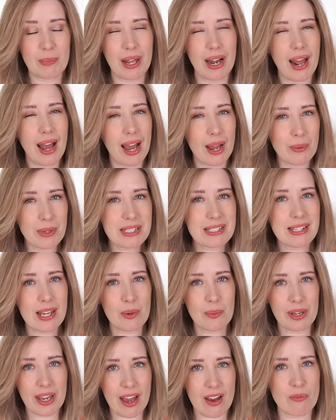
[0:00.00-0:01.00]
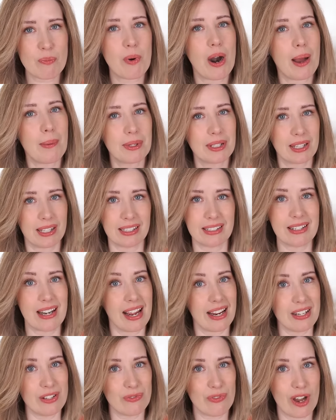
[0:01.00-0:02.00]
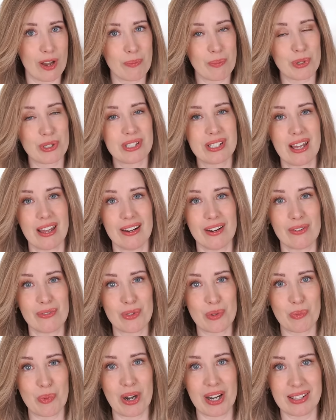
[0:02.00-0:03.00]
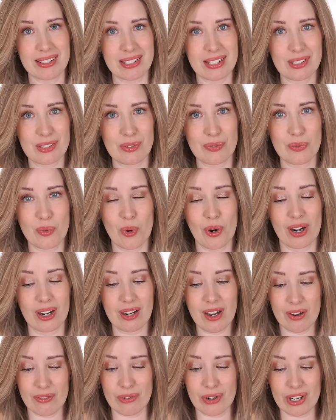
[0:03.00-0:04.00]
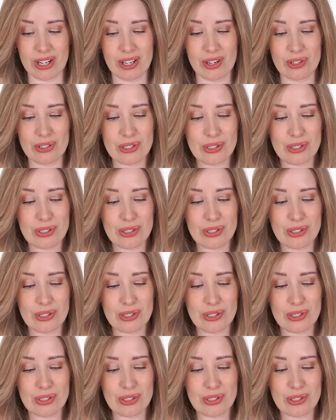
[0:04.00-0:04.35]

But I would say we have probably like 95% of the brands at Sephora covered here.